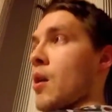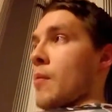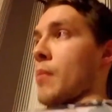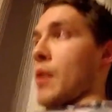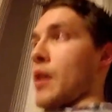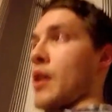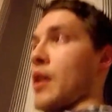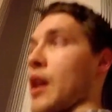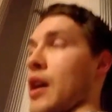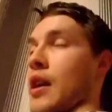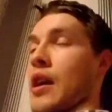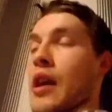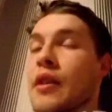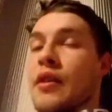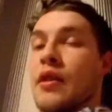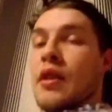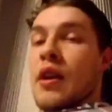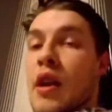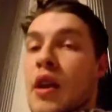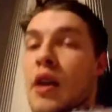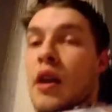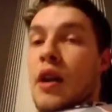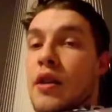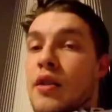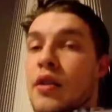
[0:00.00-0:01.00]
But yeah, guys,
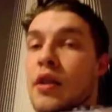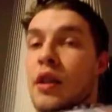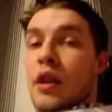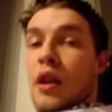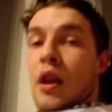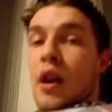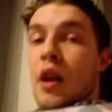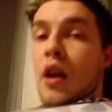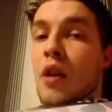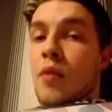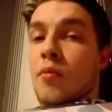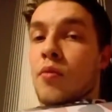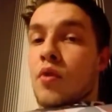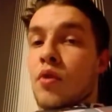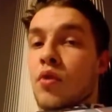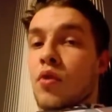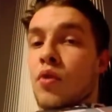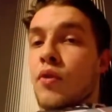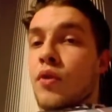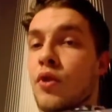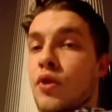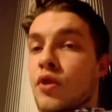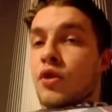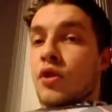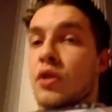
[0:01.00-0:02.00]
as I said, I'm going to
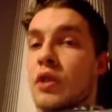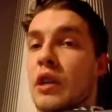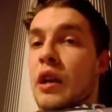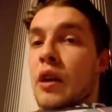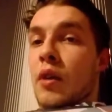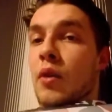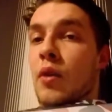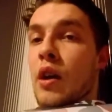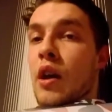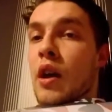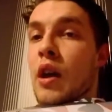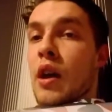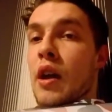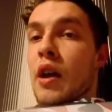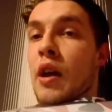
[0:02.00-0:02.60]
go for just now.